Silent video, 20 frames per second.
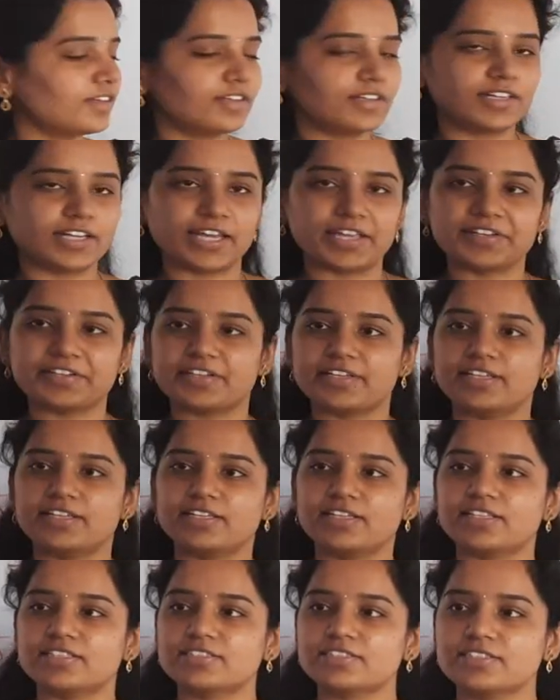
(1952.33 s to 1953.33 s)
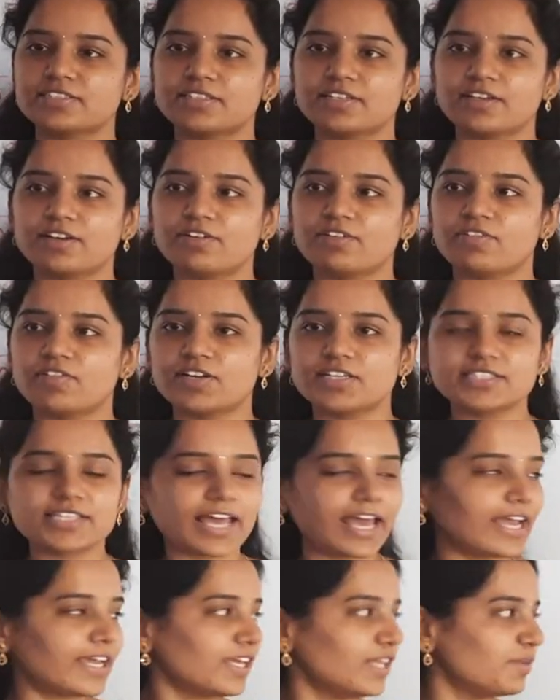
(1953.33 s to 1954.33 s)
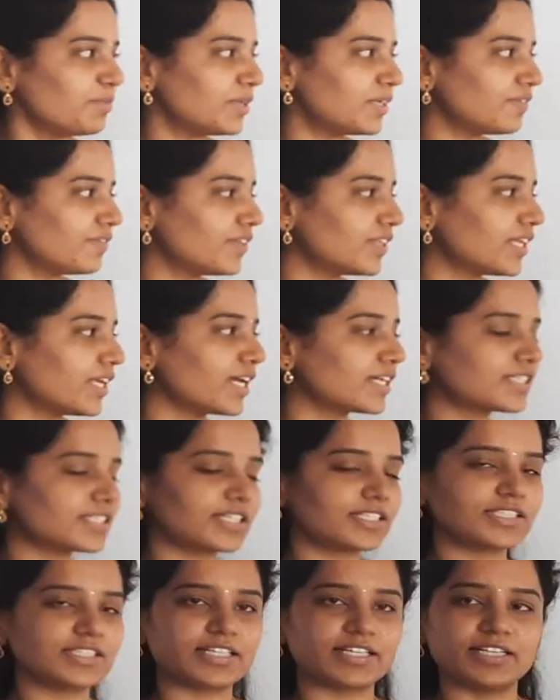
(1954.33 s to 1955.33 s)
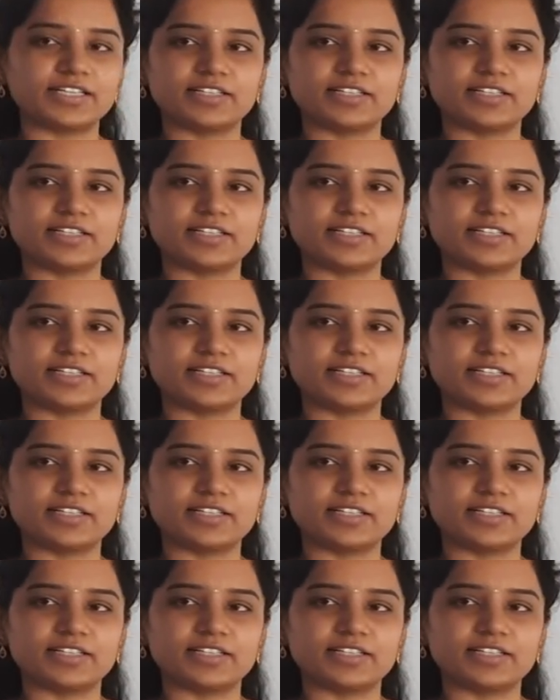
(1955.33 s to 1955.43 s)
90 degrees. What is the angle between the x and z?